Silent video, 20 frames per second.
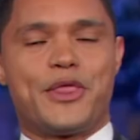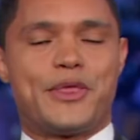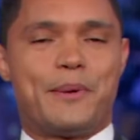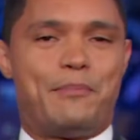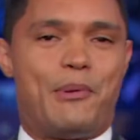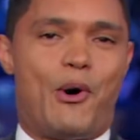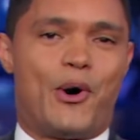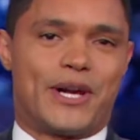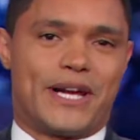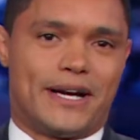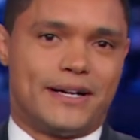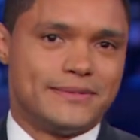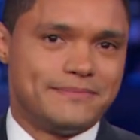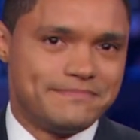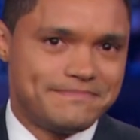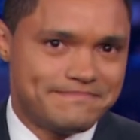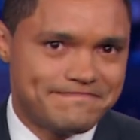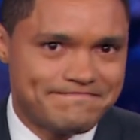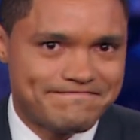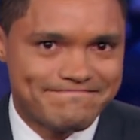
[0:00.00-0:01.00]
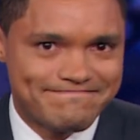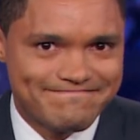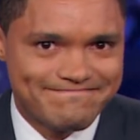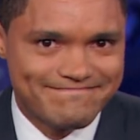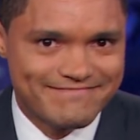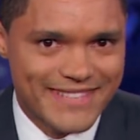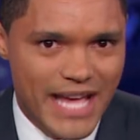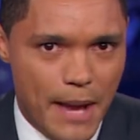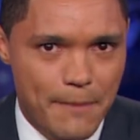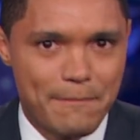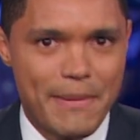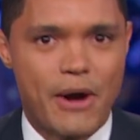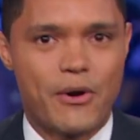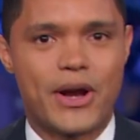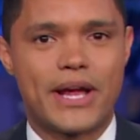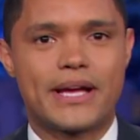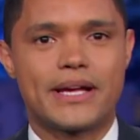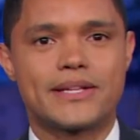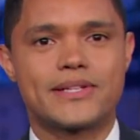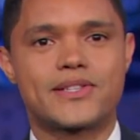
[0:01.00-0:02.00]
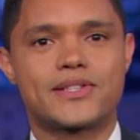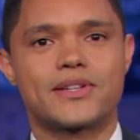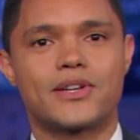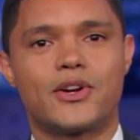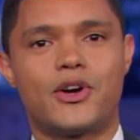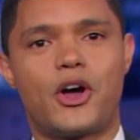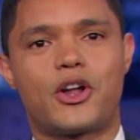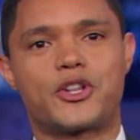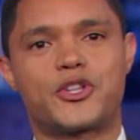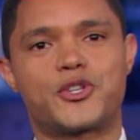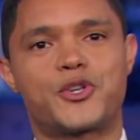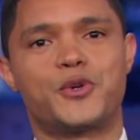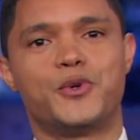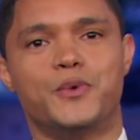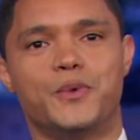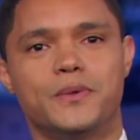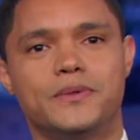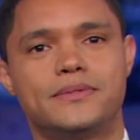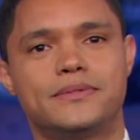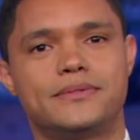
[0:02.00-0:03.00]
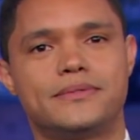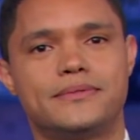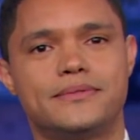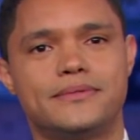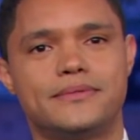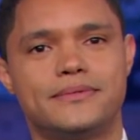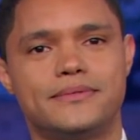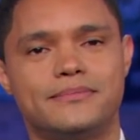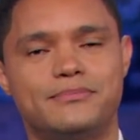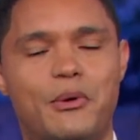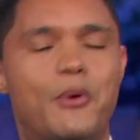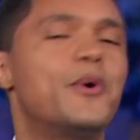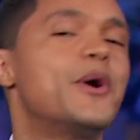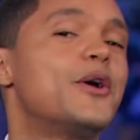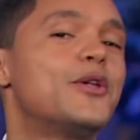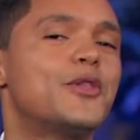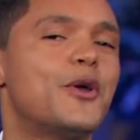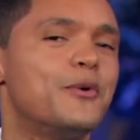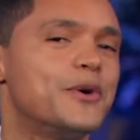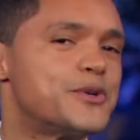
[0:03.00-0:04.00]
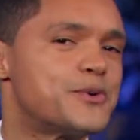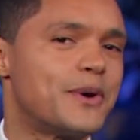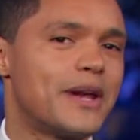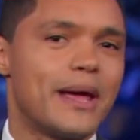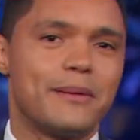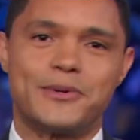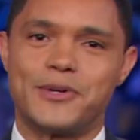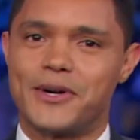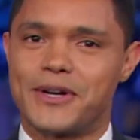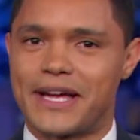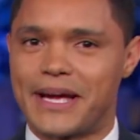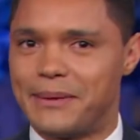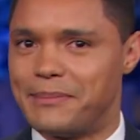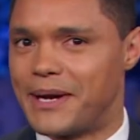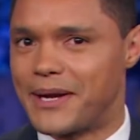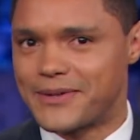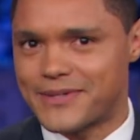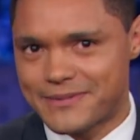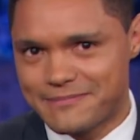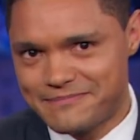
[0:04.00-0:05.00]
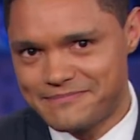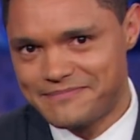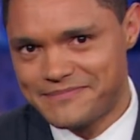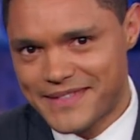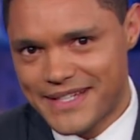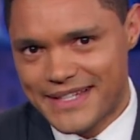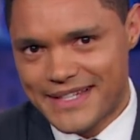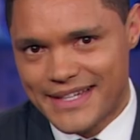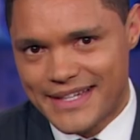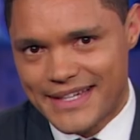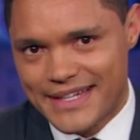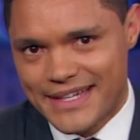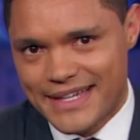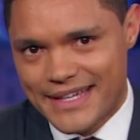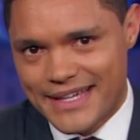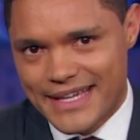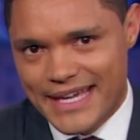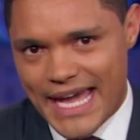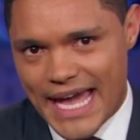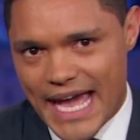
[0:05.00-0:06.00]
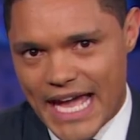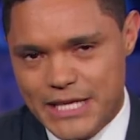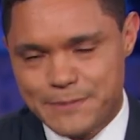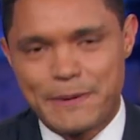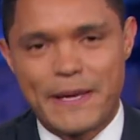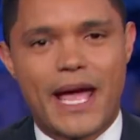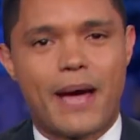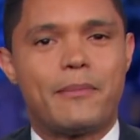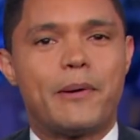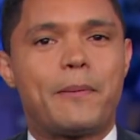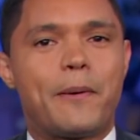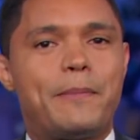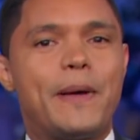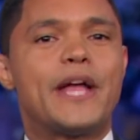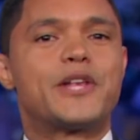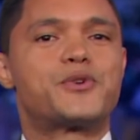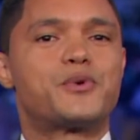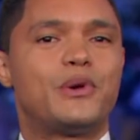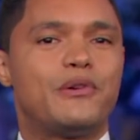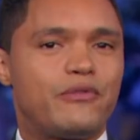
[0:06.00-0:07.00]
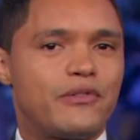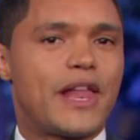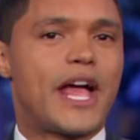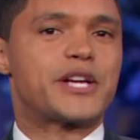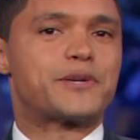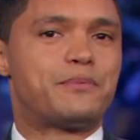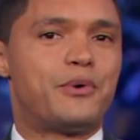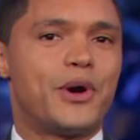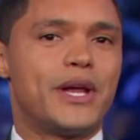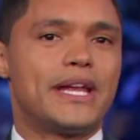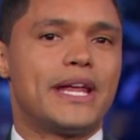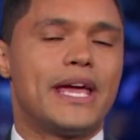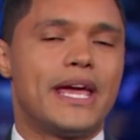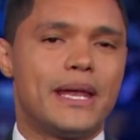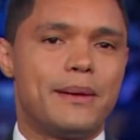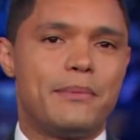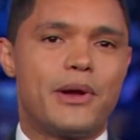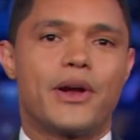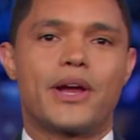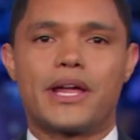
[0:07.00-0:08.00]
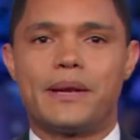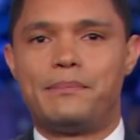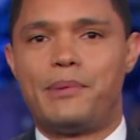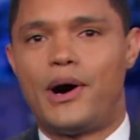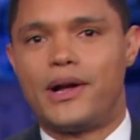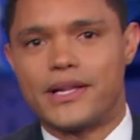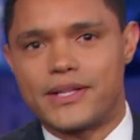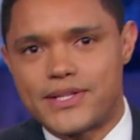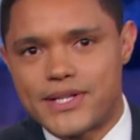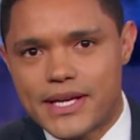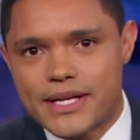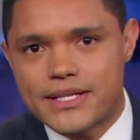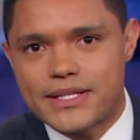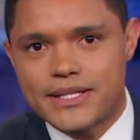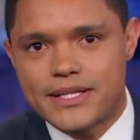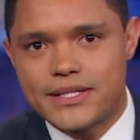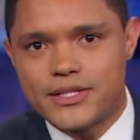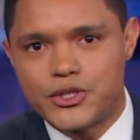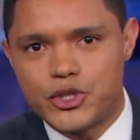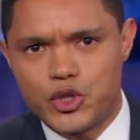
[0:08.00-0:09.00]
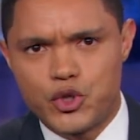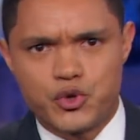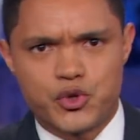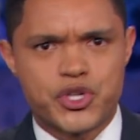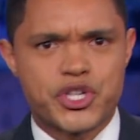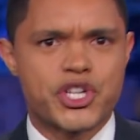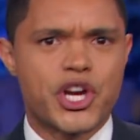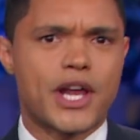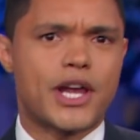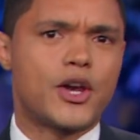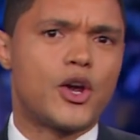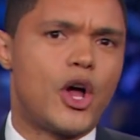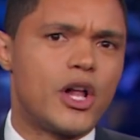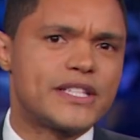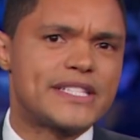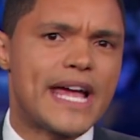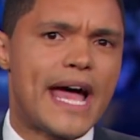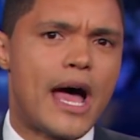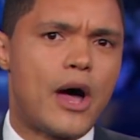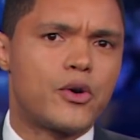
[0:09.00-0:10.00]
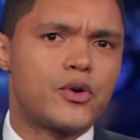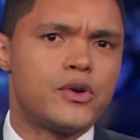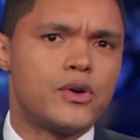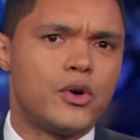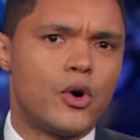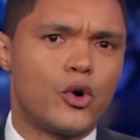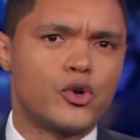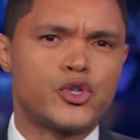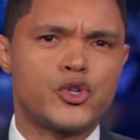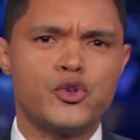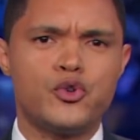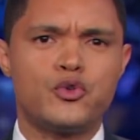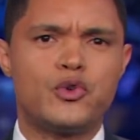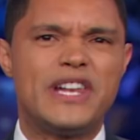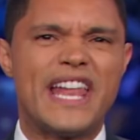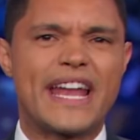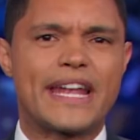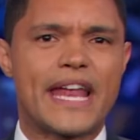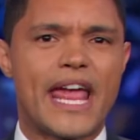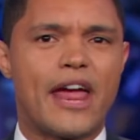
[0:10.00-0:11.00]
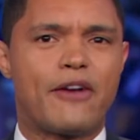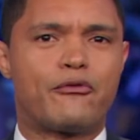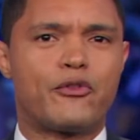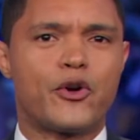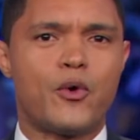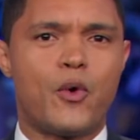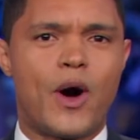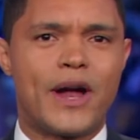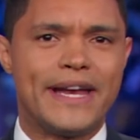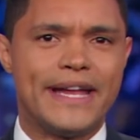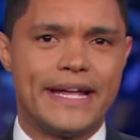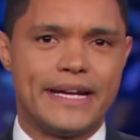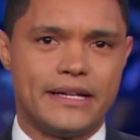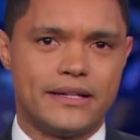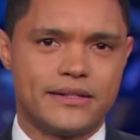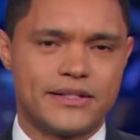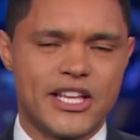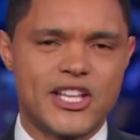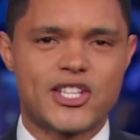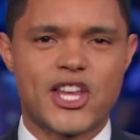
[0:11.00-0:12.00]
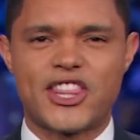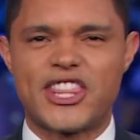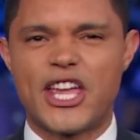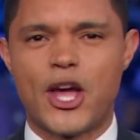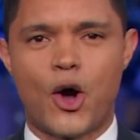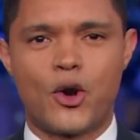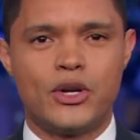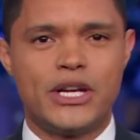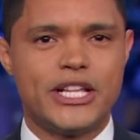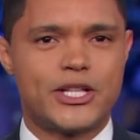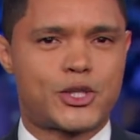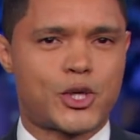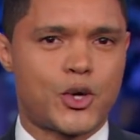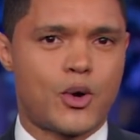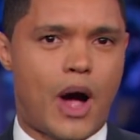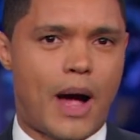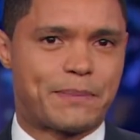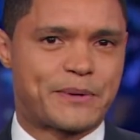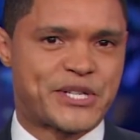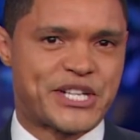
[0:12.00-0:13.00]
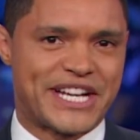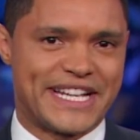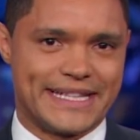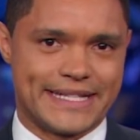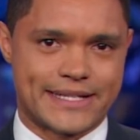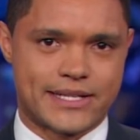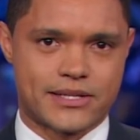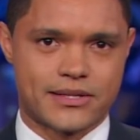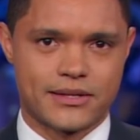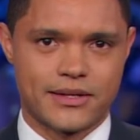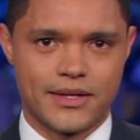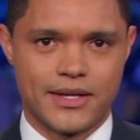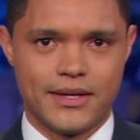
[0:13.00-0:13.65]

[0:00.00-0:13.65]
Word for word: The border. America's got two, but we all know which one I'm talking about. It's become a perpetual flashpoint in American politics. Do you shut it all down or do you let everyone in? These are the only two options.